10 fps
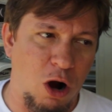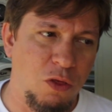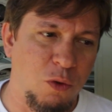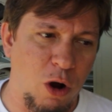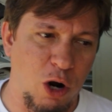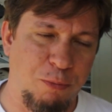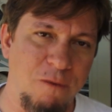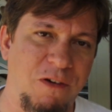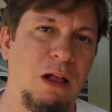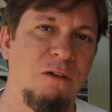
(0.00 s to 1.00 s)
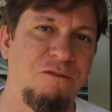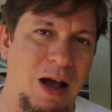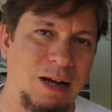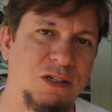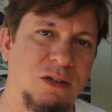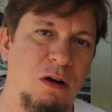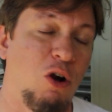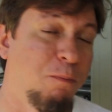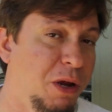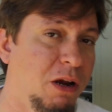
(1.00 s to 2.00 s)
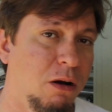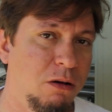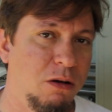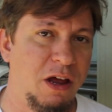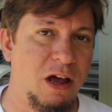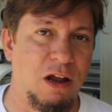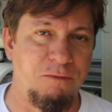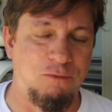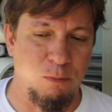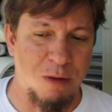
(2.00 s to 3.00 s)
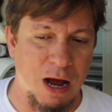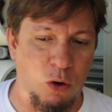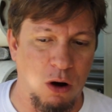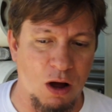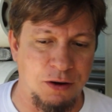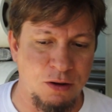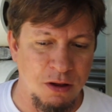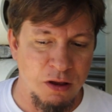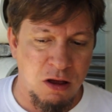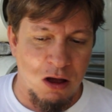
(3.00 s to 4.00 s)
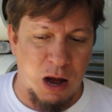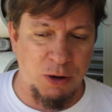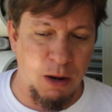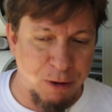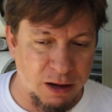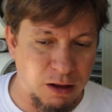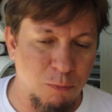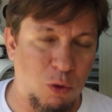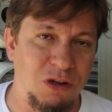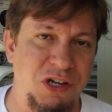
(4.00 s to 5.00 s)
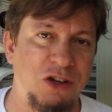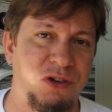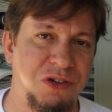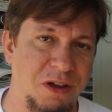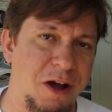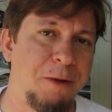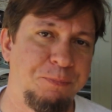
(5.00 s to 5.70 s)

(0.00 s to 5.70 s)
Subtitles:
the water profile affects our beer, and from now on, I'm going to pay a lot more attention to that.